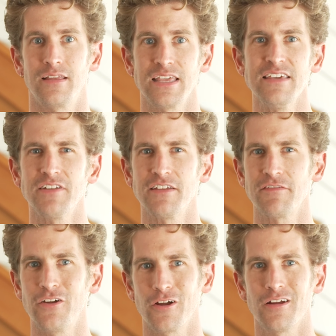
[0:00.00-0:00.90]
even if
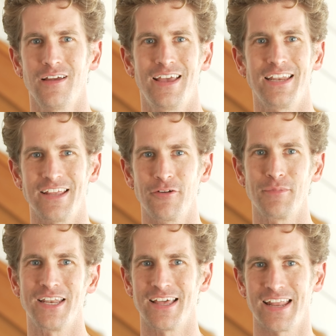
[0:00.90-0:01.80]
you're an
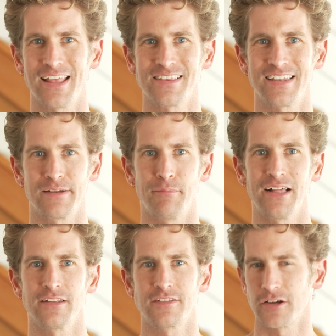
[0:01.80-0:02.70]
intermediate handstand
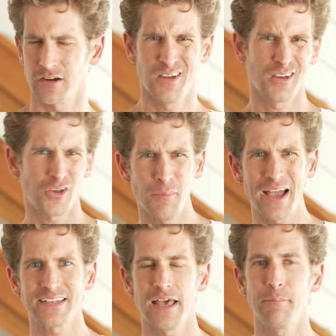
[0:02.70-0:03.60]
balancer, go
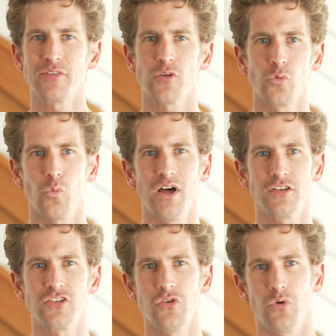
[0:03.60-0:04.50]
back to episode 1
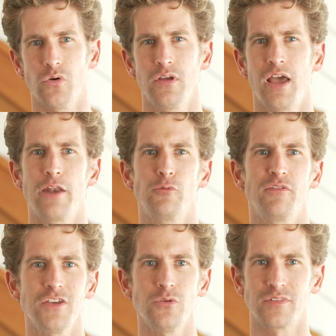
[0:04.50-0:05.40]
too and
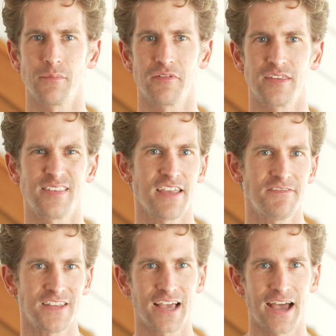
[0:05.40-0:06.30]
review some of the
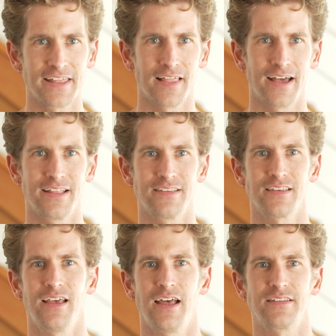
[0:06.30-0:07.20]
safety guidelines
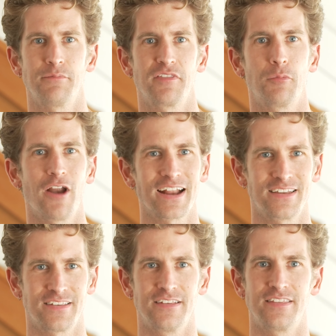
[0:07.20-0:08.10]
and some of the
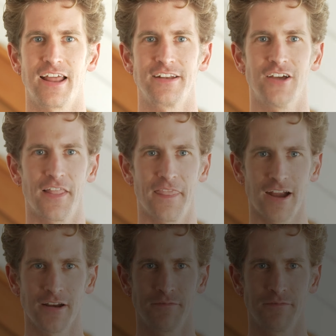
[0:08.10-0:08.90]
practices that I taught there.